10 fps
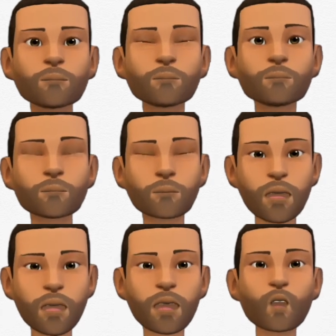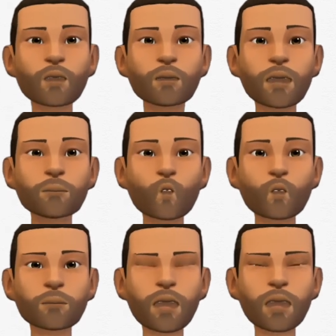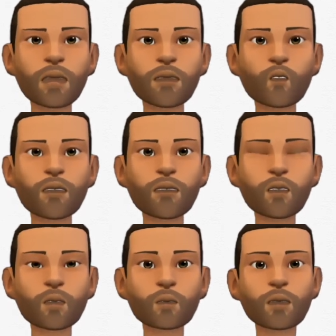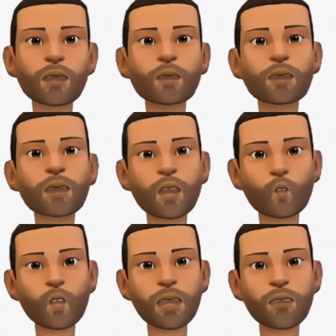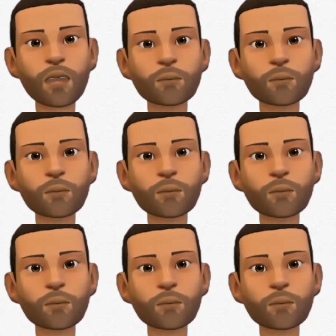Since there were six possibilities for the first letter and you used one of them,